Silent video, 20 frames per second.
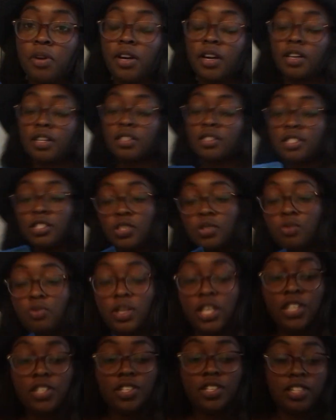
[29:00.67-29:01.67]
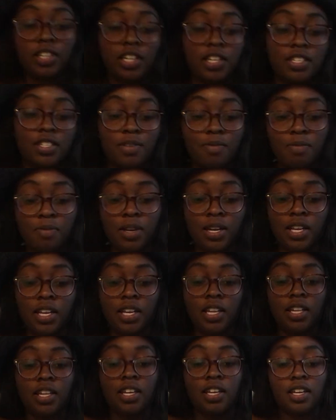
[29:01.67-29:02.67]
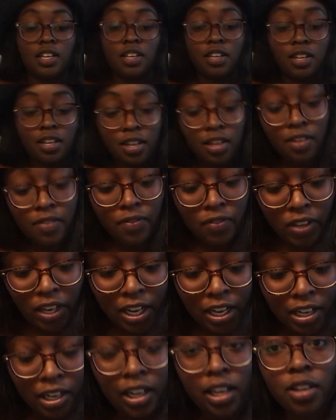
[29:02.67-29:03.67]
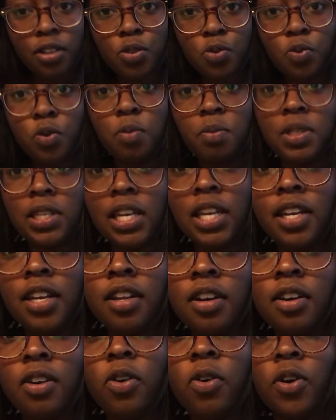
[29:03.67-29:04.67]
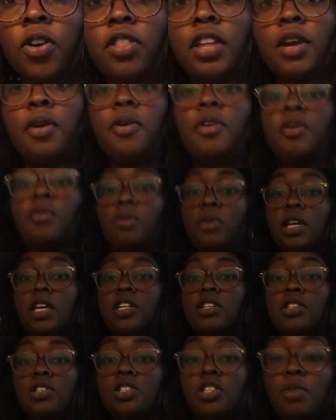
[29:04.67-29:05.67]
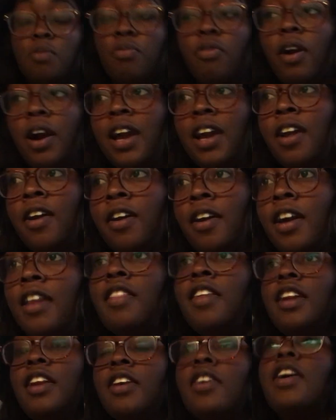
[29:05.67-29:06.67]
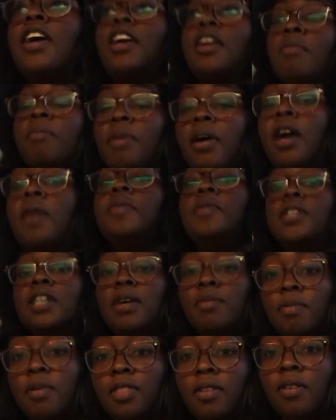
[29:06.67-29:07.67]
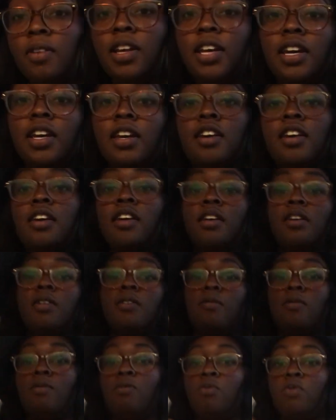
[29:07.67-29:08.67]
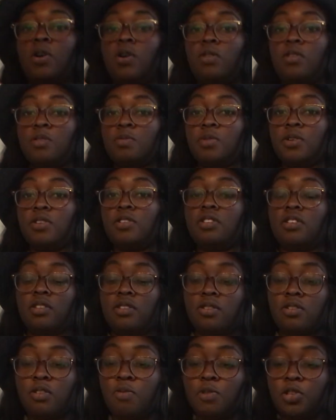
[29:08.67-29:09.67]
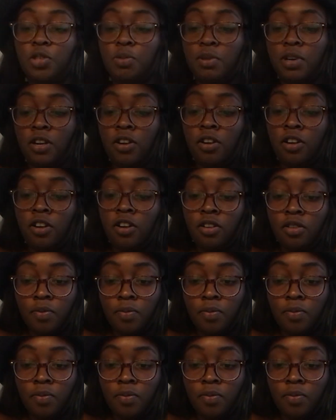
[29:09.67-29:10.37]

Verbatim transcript: party situation, like somebody like kind of like swooped in, or they were in a relationship prior and then you kind of popped up and they're like, whoa, this person is so much better.